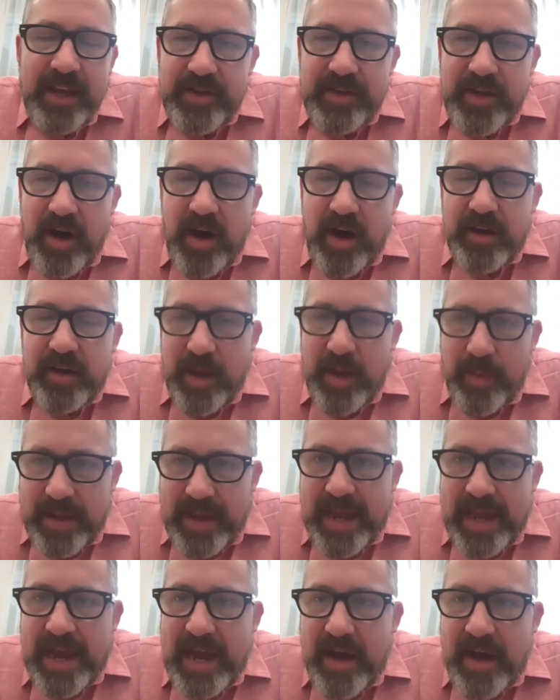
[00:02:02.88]
dog that we
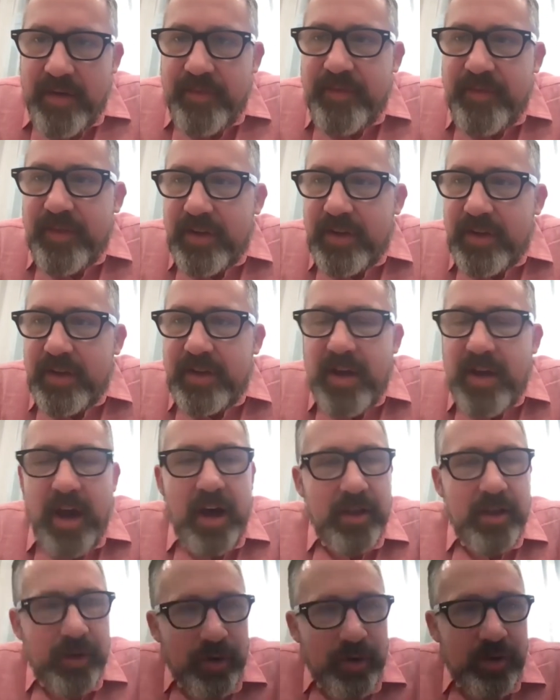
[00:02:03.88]
have
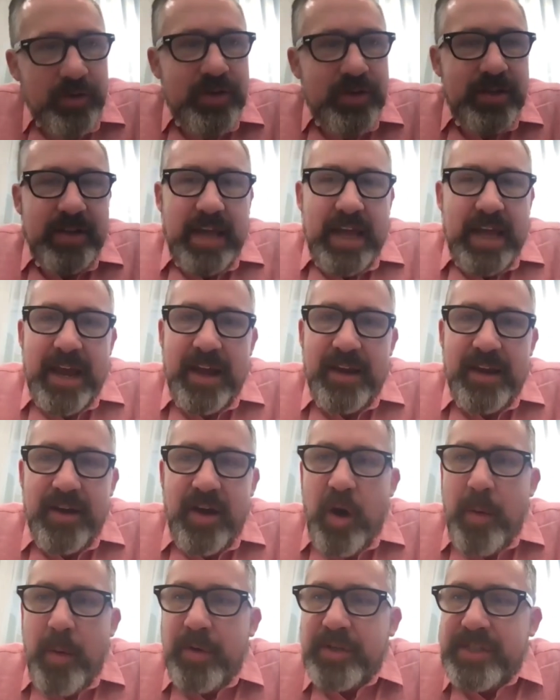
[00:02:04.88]
got loose and
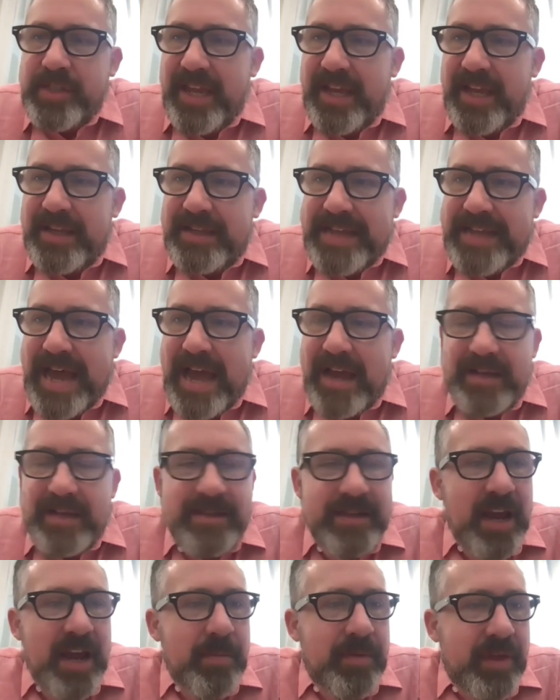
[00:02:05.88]
almost the exact
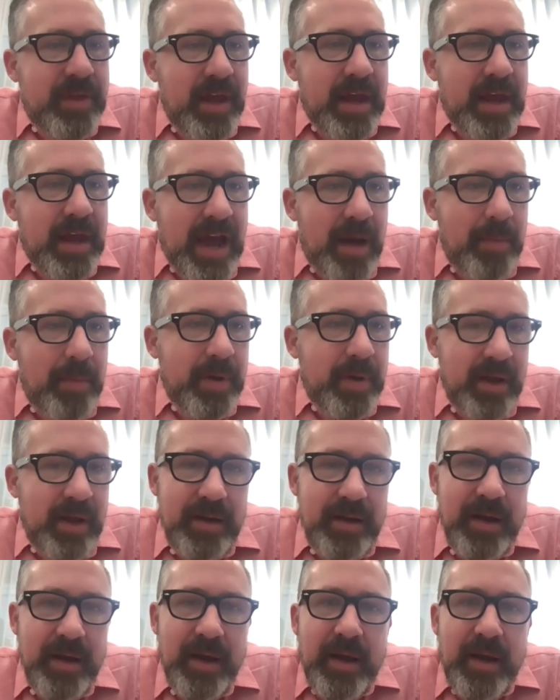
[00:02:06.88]
same thing
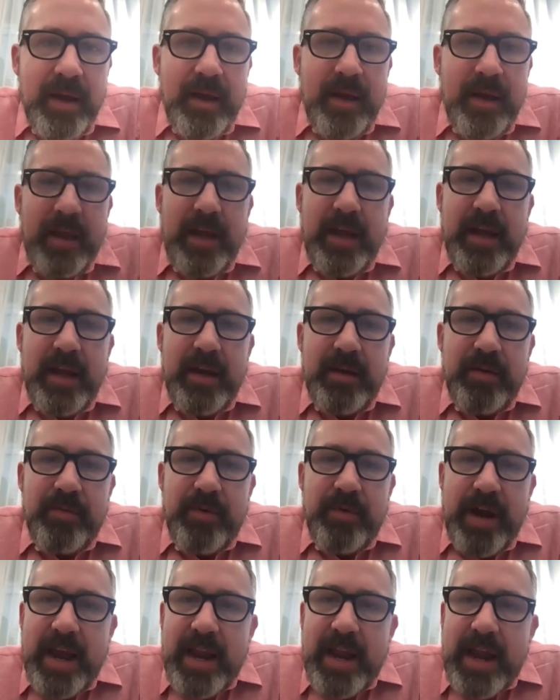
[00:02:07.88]
happened. It
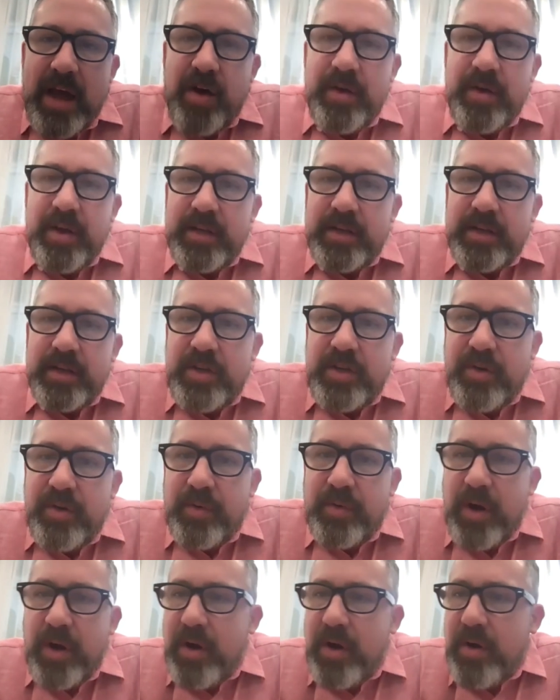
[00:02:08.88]
ran out into a
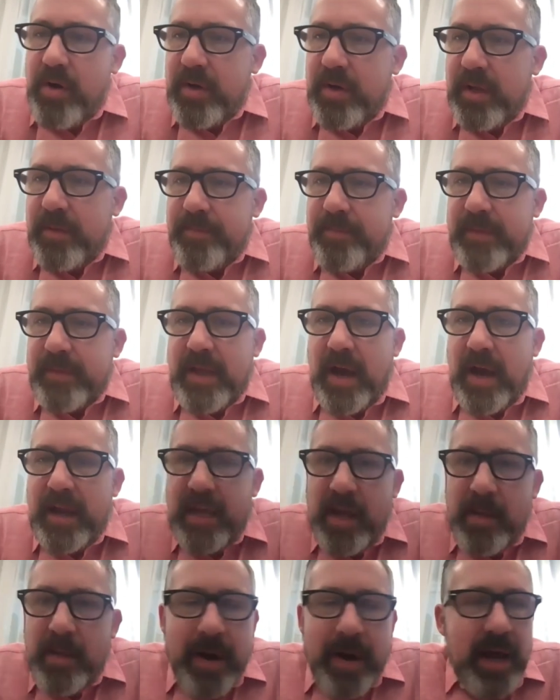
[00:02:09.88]
road, got
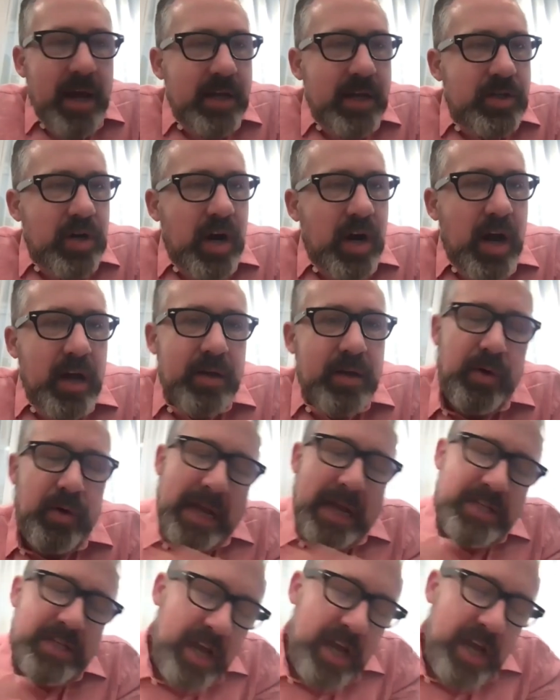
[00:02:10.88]
hit by a truck, well,
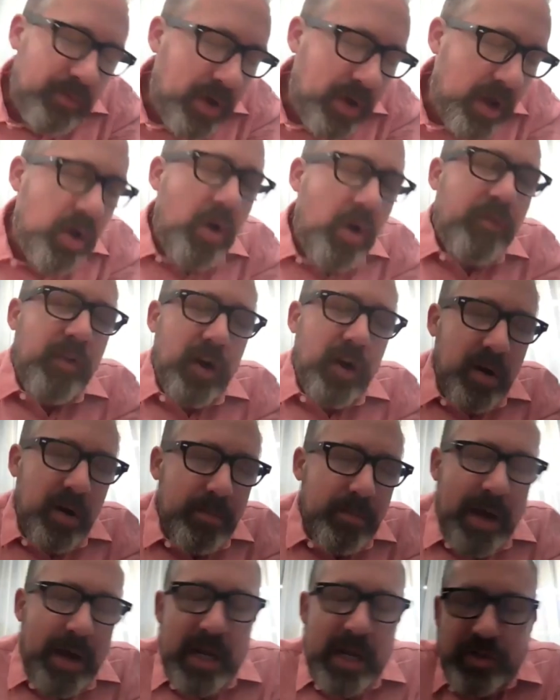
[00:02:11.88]
actually got run over
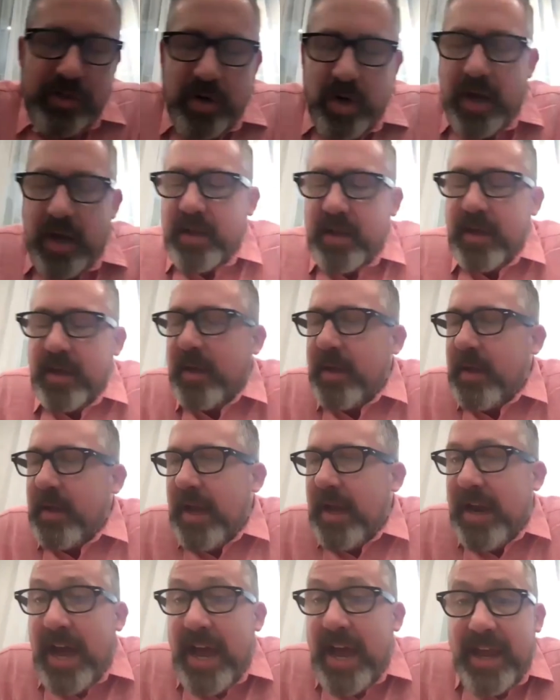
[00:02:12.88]
by a truck. And I,